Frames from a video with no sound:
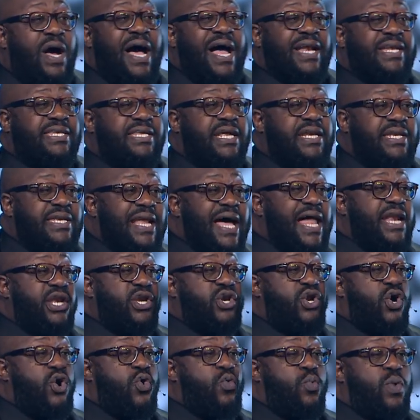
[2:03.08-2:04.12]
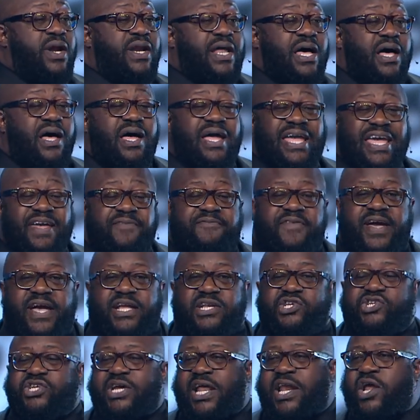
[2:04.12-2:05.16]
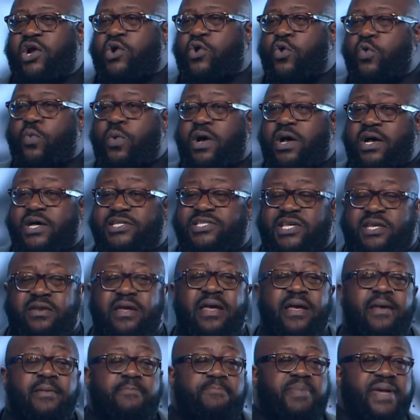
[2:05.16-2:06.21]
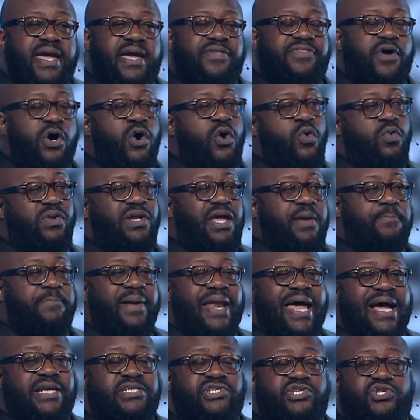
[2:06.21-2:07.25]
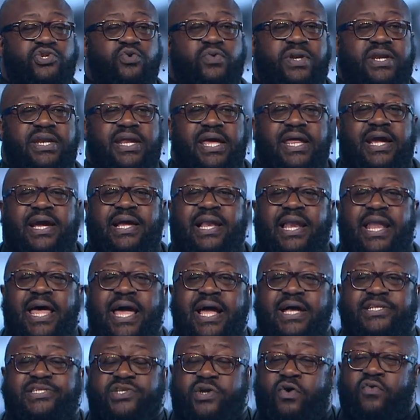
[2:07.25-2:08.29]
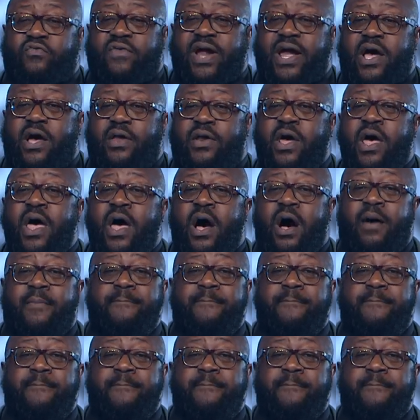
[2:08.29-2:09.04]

I did not know what uh, evangelical was. And being the only black student in class around a